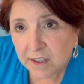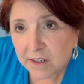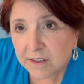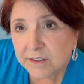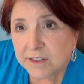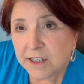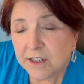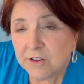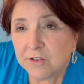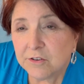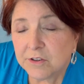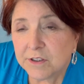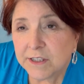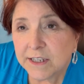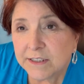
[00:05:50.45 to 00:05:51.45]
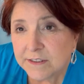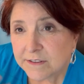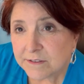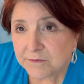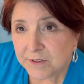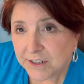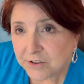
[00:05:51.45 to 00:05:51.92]
So that's
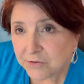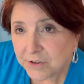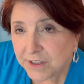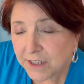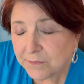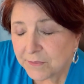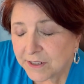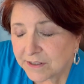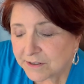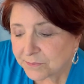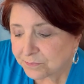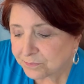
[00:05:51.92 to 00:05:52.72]
what that means.